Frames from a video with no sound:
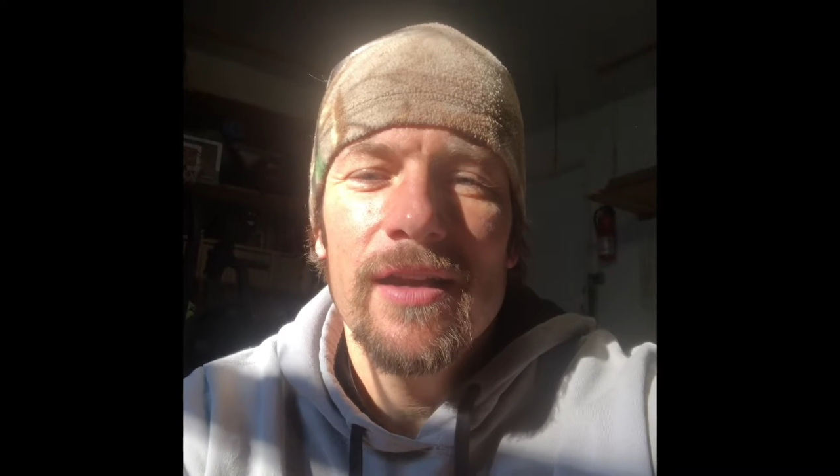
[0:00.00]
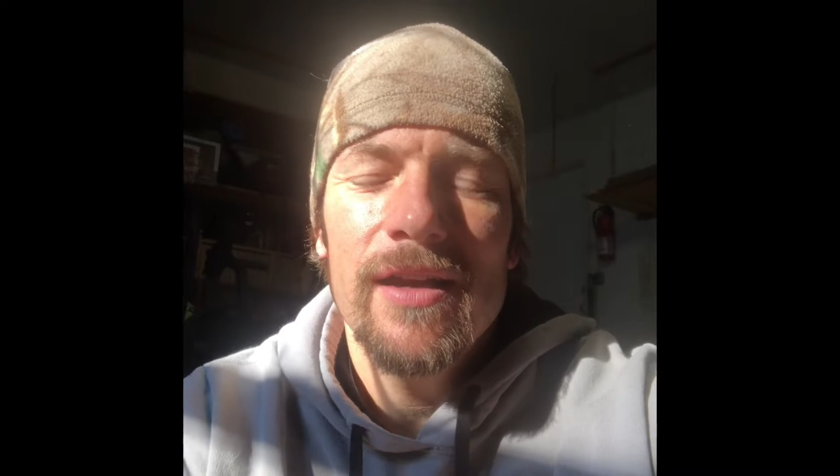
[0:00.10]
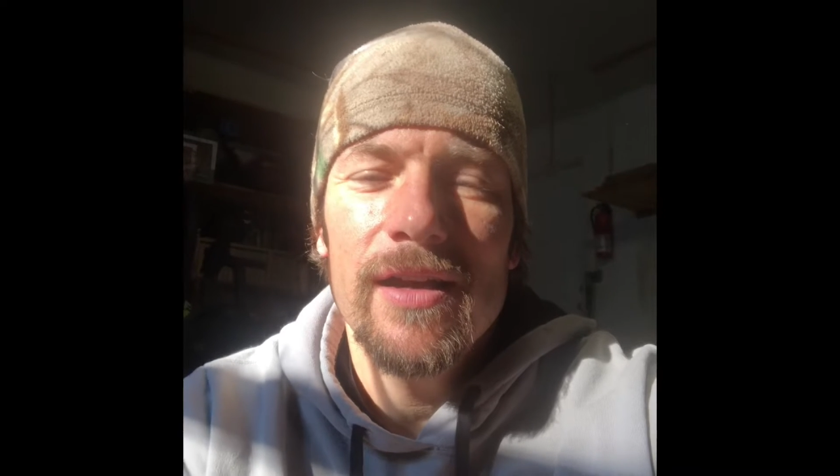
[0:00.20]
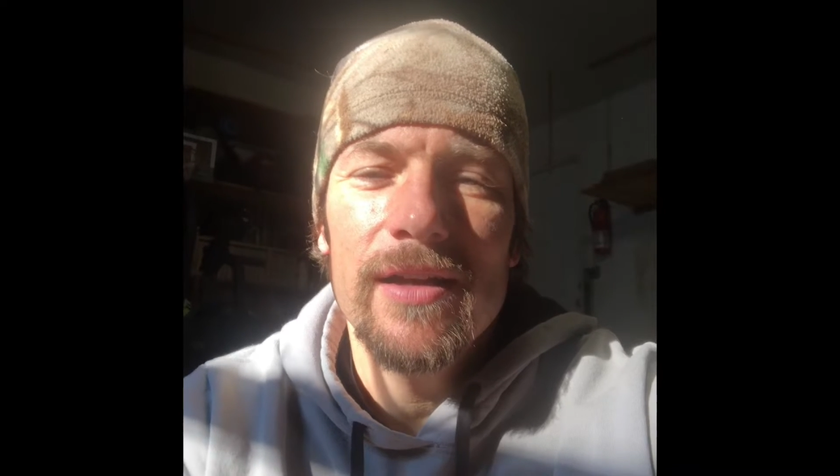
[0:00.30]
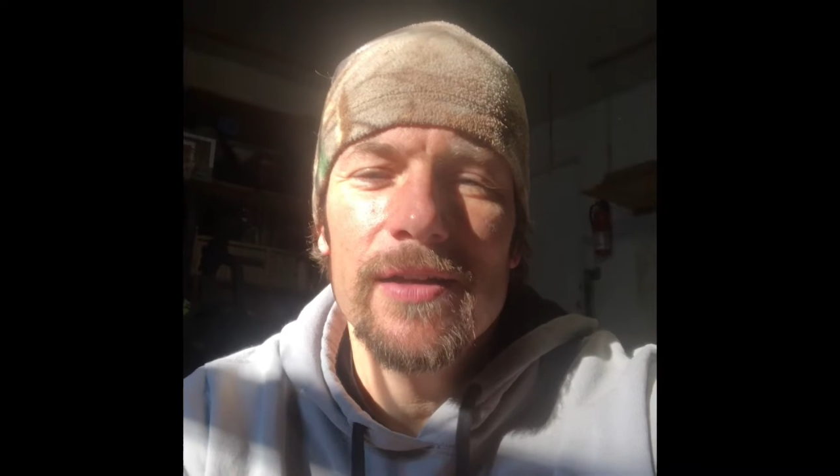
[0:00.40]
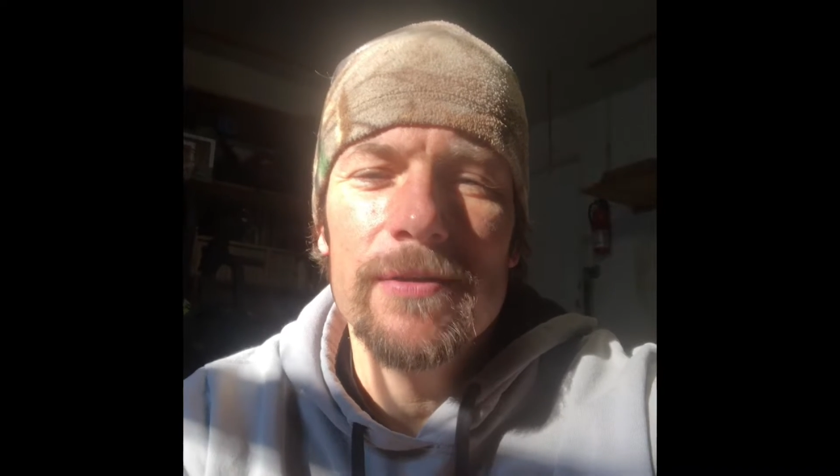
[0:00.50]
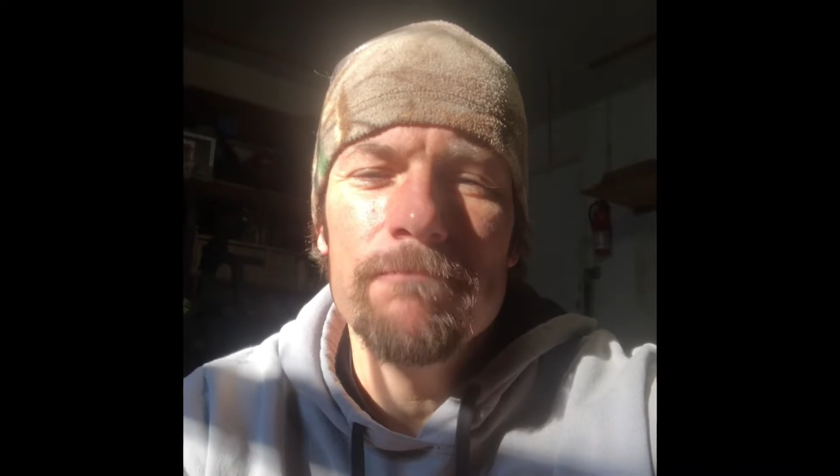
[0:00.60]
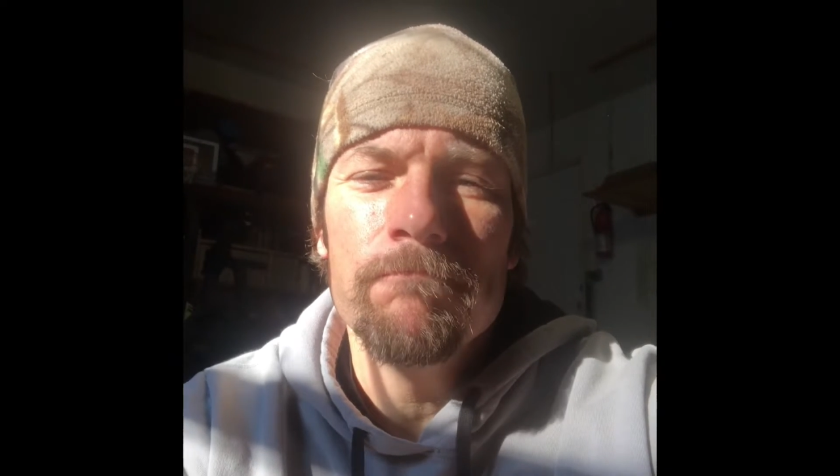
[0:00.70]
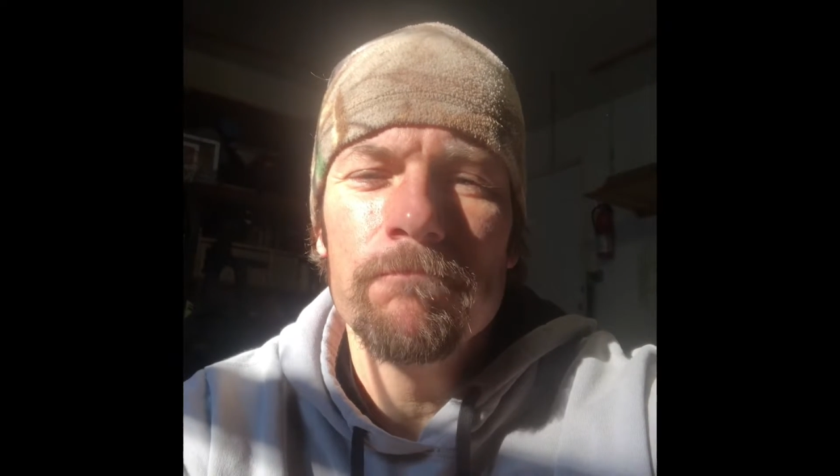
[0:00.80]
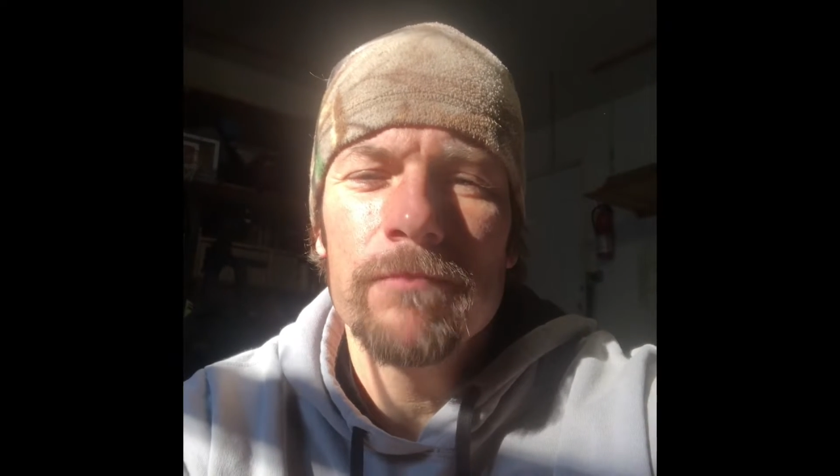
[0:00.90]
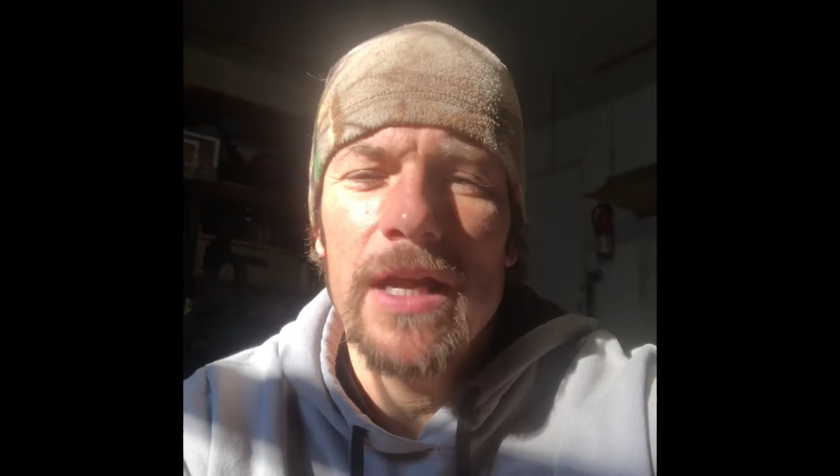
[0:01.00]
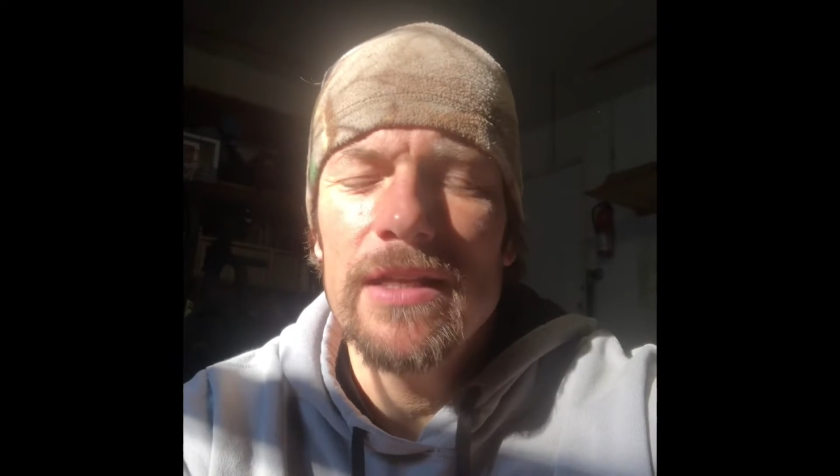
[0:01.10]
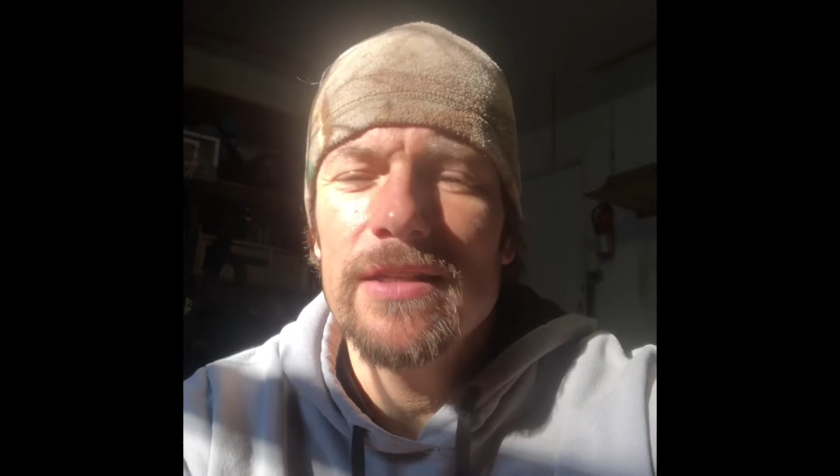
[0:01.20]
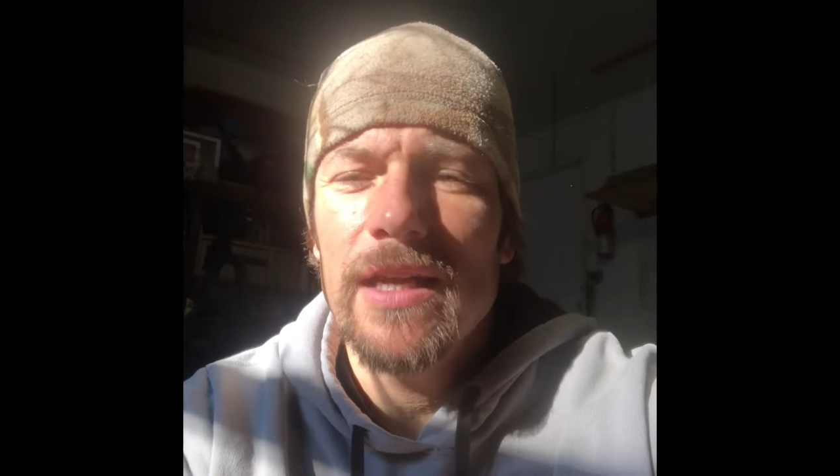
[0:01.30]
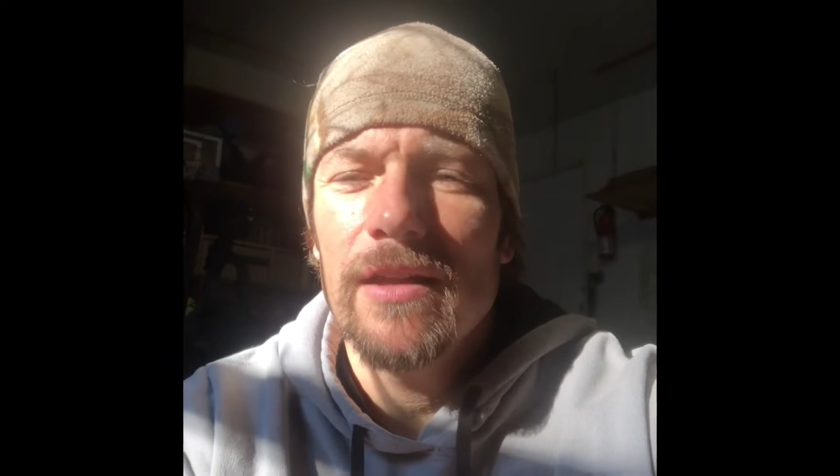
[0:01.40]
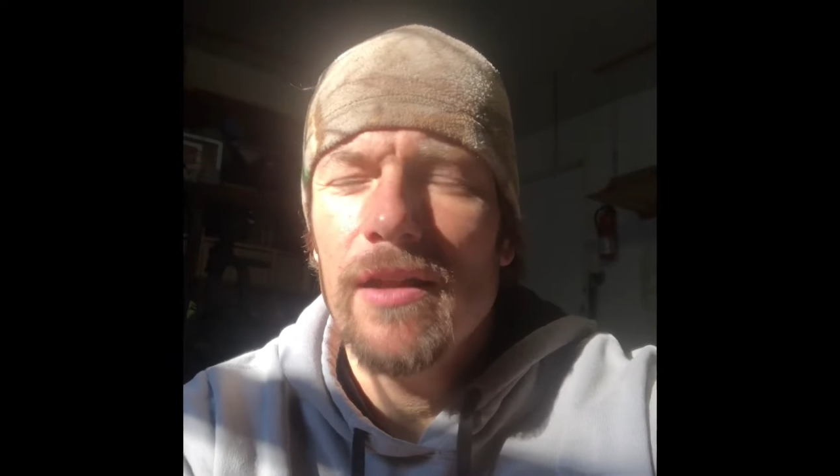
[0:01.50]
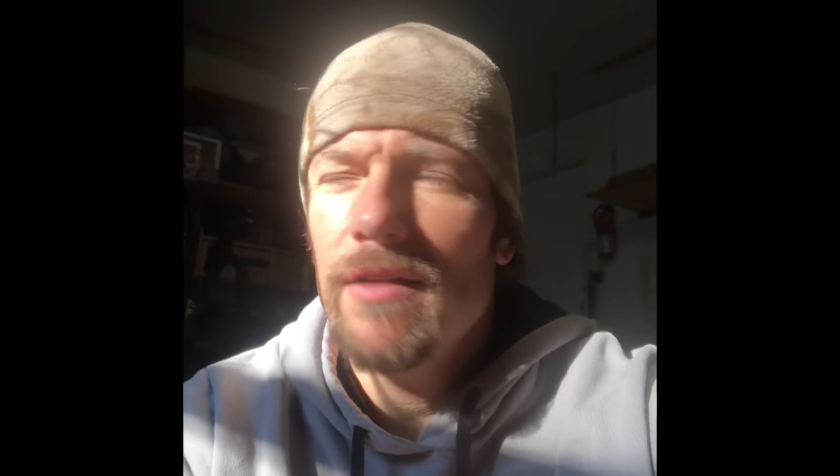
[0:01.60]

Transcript: Had to take a lot